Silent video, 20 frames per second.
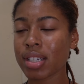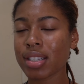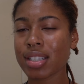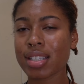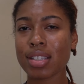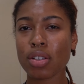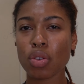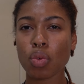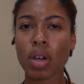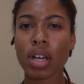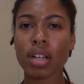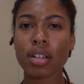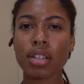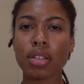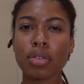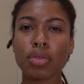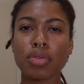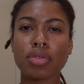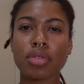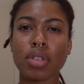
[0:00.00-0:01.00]
Distilled water
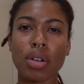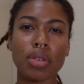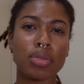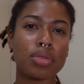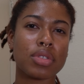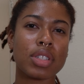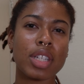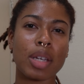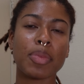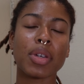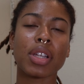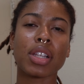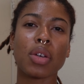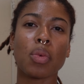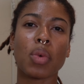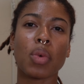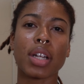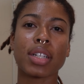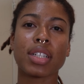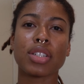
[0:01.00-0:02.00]
you don't typically
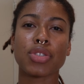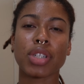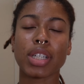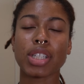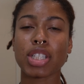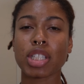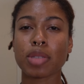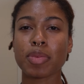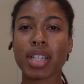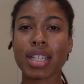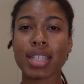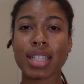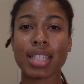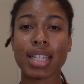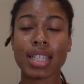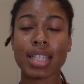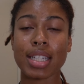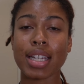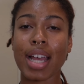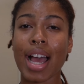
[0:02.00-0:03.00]
want to drink just because it
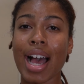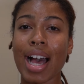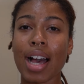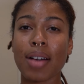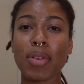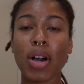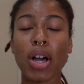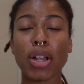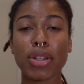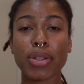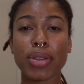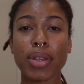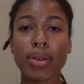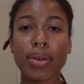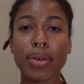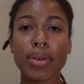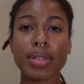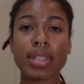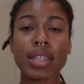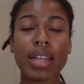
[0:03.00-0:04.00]
doesn't have all of
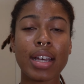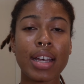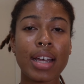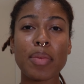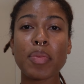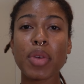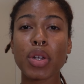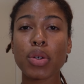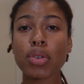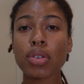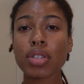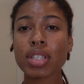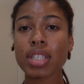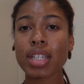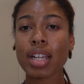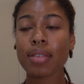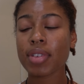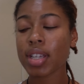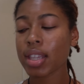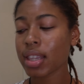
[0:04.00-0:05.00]
those minerals and
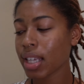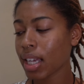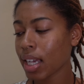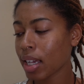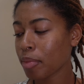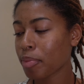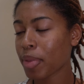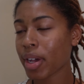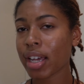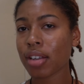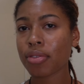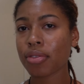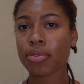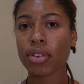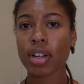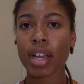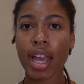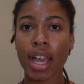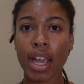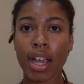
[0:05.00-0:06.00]
everything, but
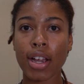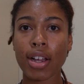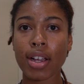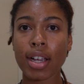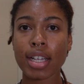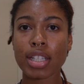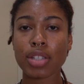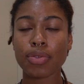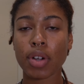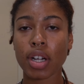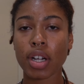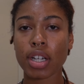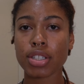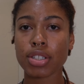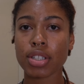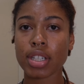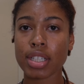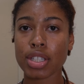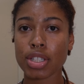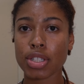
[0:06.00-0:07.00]
for hair, as far as
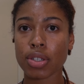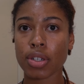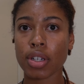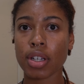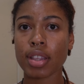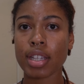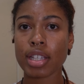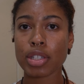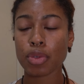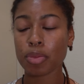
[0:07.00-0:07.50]
you're concerned, this